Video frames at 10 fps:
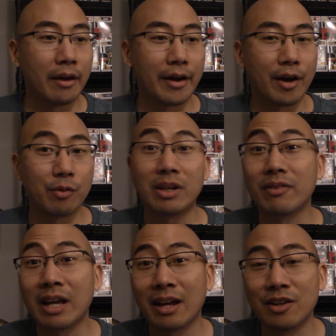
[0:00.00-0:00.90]
We even
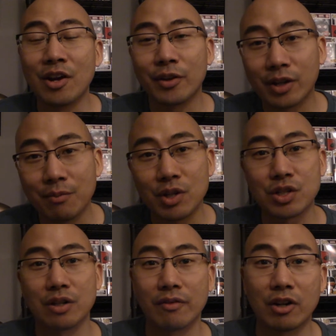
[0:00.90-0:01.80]
had another
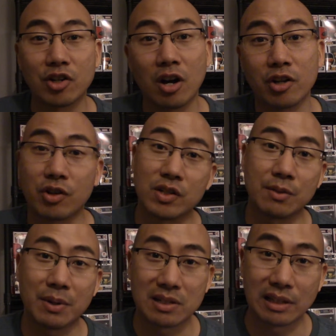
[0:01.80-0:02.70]
commission of our dog dressed
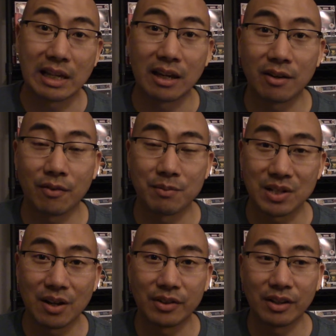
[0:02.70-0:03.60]
up as Link from
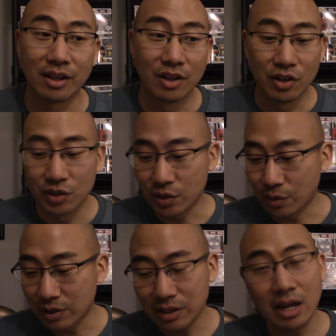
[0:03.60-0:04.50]
Zelda. So
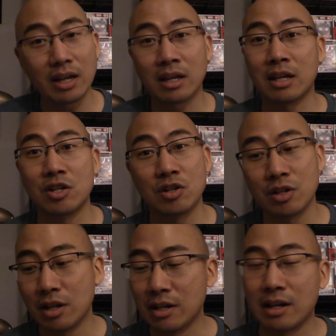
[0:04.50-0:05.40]
this guy, it can
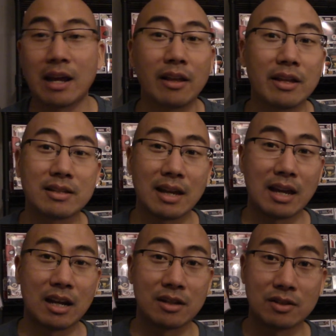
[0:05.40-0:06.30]
nail it,
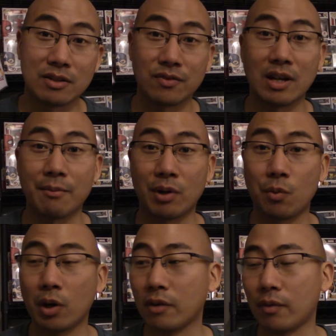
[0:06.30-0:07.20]
and it does phenomenal
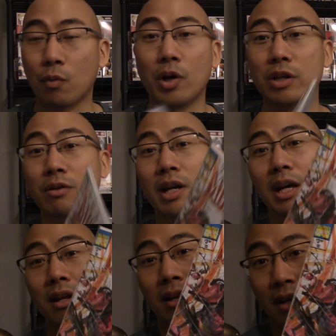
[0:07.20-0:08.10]
work for what you
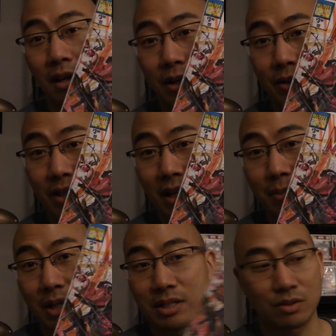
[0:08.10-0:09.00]
get. Under 10
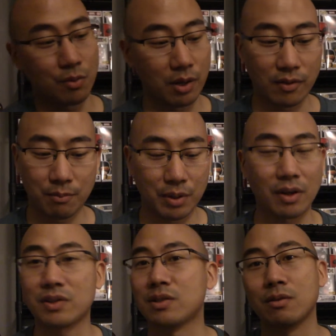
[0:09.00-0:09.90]
minutes at 25
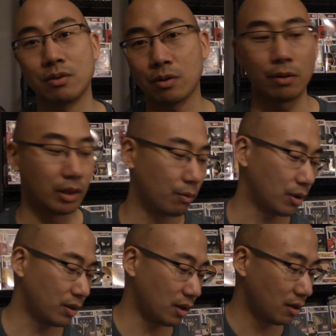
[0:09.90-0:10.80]
bucks, totally
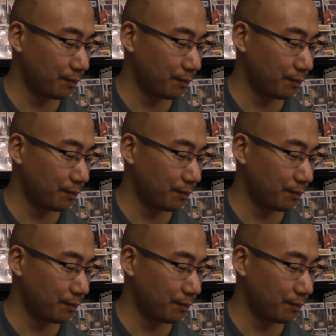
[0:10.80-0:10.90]
worth it.